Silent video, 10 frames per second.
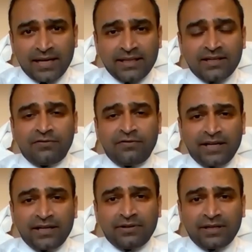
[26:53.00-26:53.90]
and they're
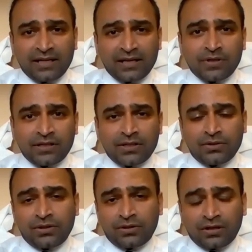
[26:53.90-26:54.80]
very, very committed
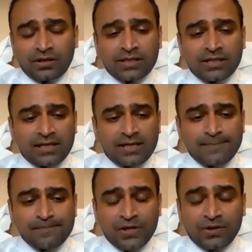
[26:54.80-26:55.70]
to your
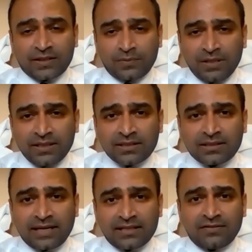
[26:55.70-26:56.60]

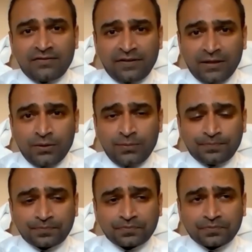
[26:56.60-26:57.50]
experience as a fellow.